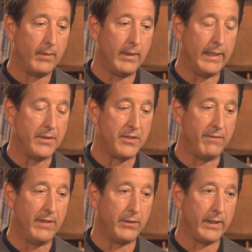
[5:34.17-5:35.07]
in
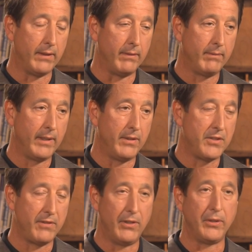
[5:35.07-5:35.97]
the
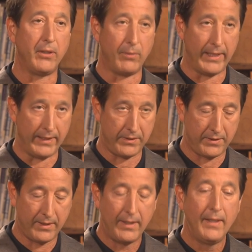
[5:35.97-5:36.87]
civilian ranks,